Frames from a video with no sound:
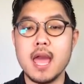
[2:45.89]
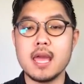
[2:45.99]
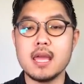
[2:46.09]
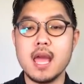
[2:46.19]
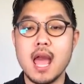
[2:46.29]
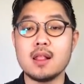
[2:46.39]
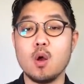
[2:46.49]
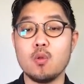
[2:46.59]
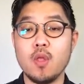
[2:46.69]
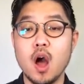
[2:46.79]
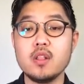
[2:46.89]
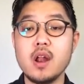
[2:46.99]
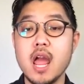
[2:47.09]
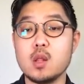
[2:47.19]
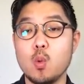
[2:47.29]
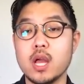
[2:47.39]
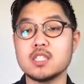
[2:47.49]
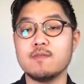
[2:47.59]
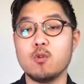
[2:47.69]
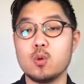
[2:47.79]
A and another 8
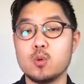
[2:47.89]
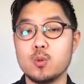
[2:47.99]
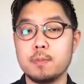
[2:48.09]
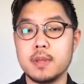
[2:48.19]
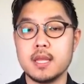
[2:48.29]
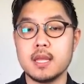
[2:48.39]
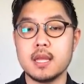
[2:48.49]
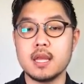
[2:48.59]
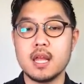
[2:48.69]
ways for Group B.